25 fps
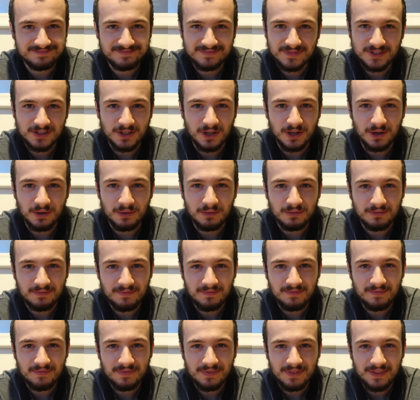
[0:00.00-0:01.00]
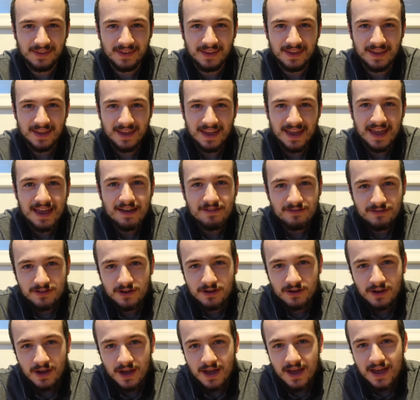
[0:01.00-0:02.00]
So if
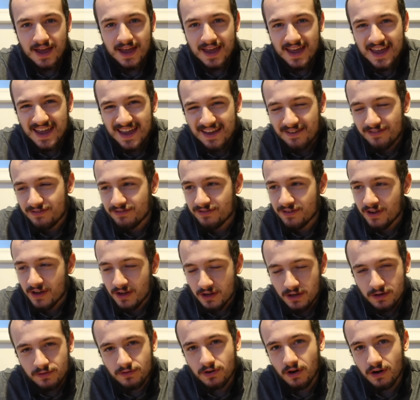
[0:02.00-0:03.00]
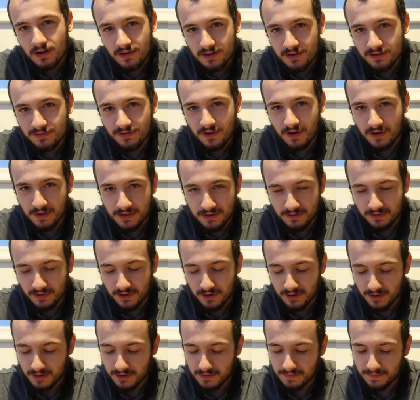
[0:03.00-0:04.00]
you if you've got this far in the
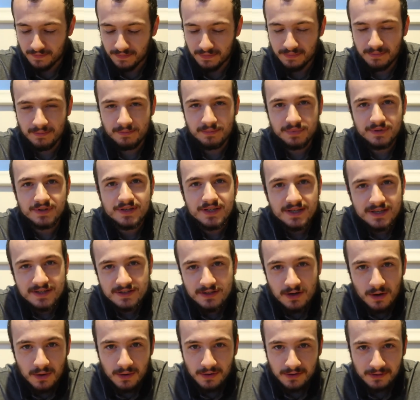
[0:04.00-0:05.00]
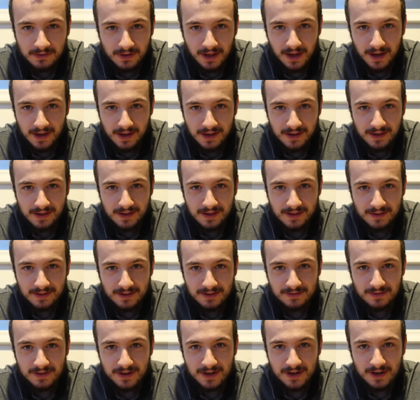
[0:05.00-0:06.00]
vlog, please go and like
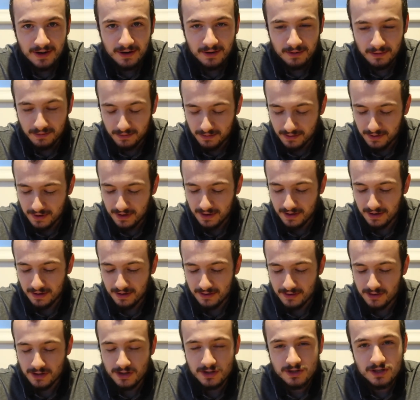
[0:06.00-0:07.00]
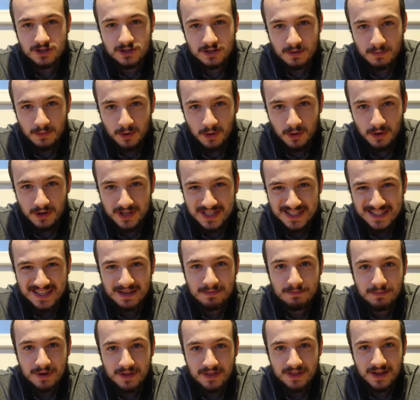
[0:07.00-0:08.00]
this video just as a more
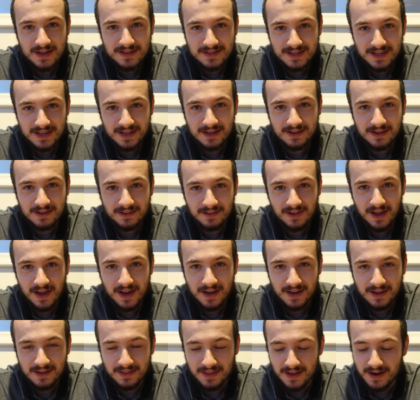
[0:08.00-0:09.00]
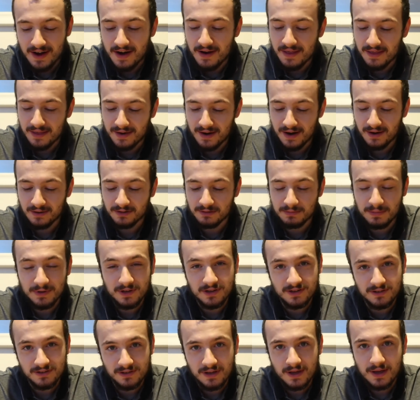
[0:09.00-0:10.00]
sympathetic like than anything else
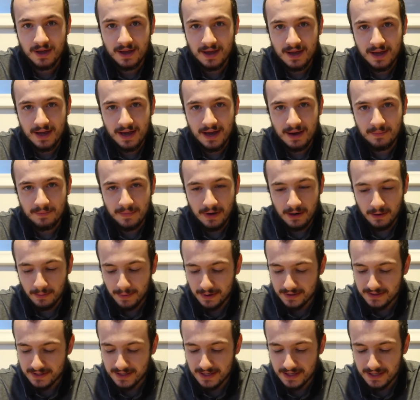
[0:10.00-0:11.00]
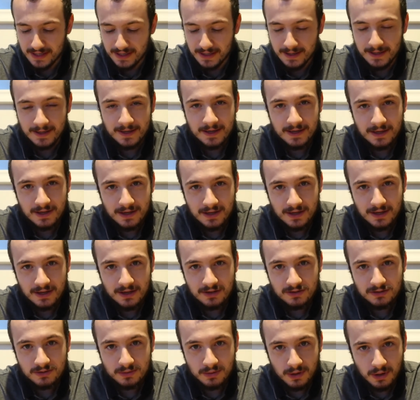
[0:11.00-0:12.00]
because I'm now about to eat
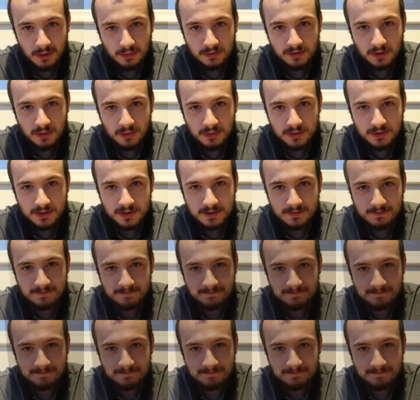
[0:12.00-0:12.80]
some cold toast.